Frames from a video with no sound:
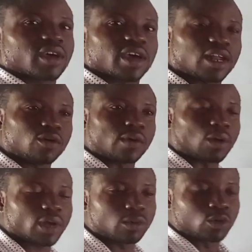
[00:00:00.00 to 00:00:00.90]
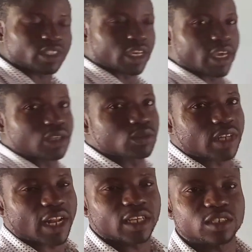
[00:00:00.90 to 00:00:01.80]
Hello and welcome once again to
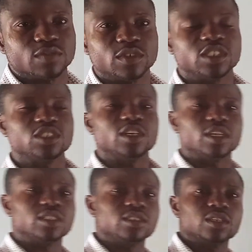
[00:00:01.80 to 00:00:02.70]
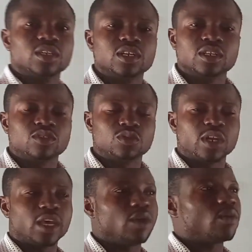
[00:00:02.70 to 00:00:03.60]
Knowledge TV GH.
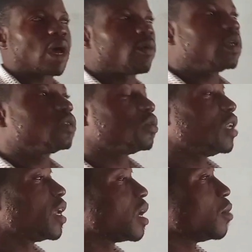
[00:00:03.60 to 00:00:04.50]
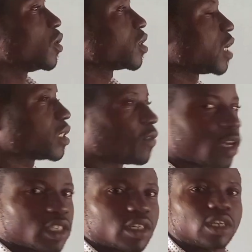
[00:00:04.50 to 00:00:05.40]
Today we are going to learn about
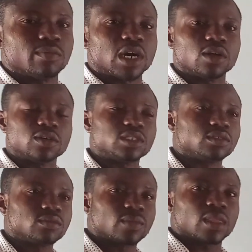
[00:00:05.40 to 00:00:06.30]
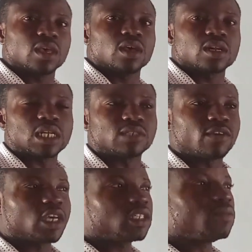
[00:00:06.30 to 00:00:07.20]
classification in biology.
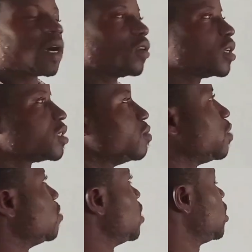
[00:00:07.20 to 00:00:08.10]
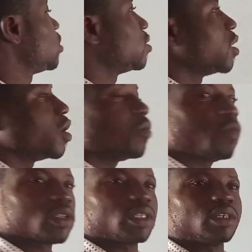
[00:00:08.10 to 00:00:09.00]
Classification in biology simply means
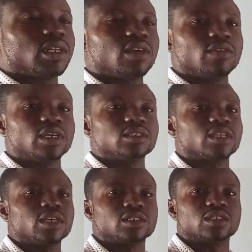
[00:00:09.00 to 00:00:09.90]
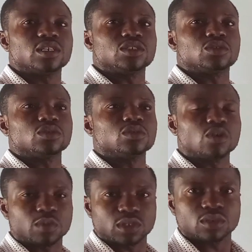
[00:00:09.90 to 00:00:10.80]
putting living things into
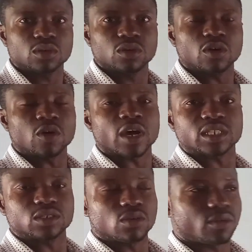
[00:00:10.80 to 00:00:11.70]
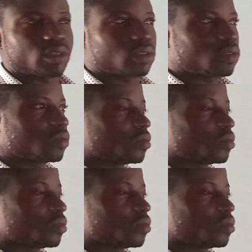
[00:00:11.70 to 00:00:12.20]
groups or categories.